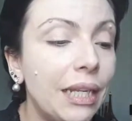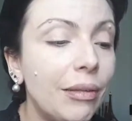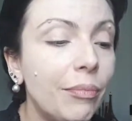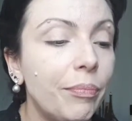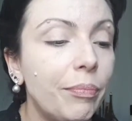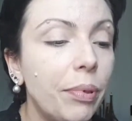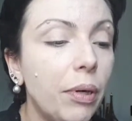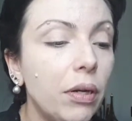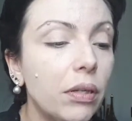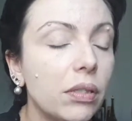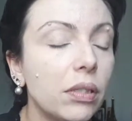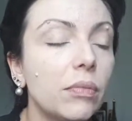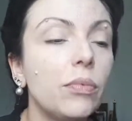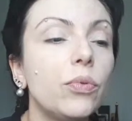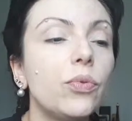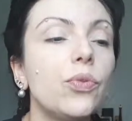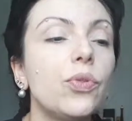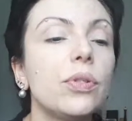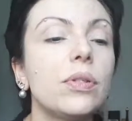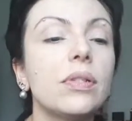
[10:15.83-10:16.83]

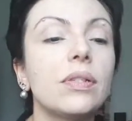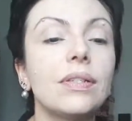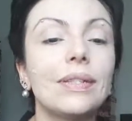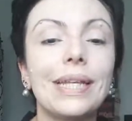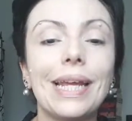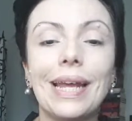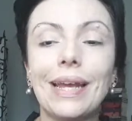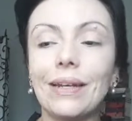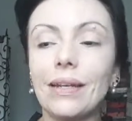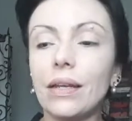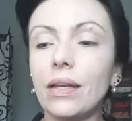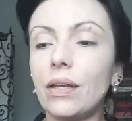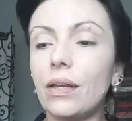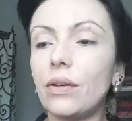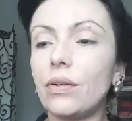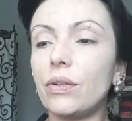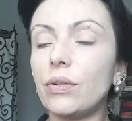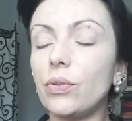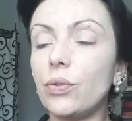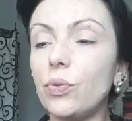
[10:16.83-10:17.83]
Impossible to stand
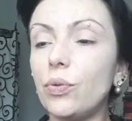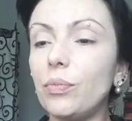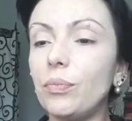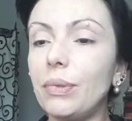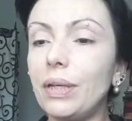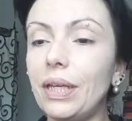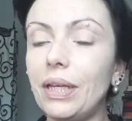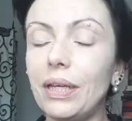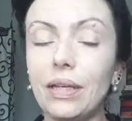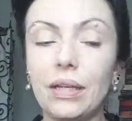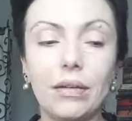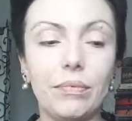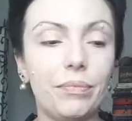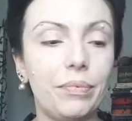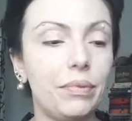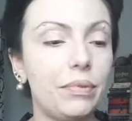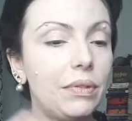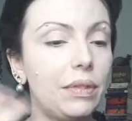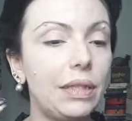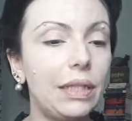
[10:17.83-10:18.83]
here and do
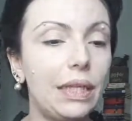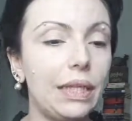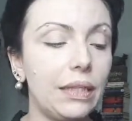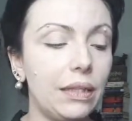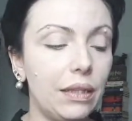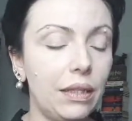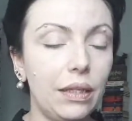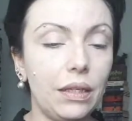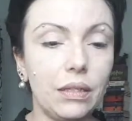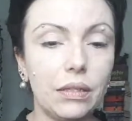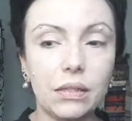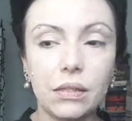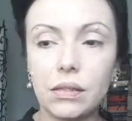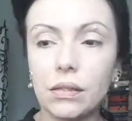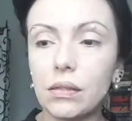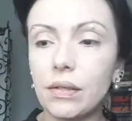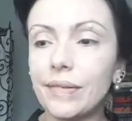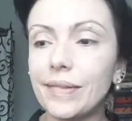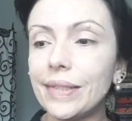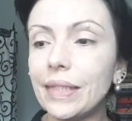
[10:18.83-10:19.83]
makeup like
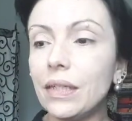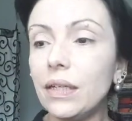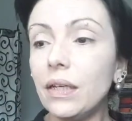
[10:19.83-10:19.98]
this.